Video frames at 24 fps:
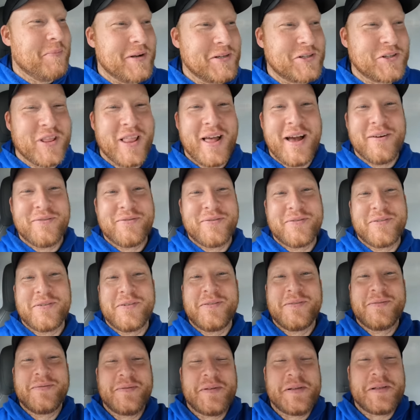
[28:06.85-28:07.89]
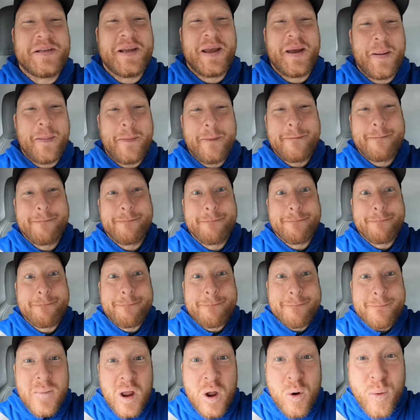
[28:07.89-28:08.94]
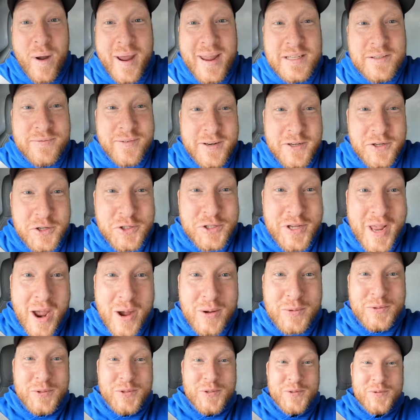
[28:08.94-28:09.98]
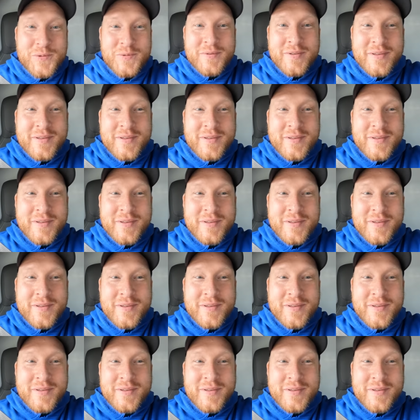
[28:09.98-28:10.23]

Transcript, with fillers: Much love. See ya. Wade's Ventures out.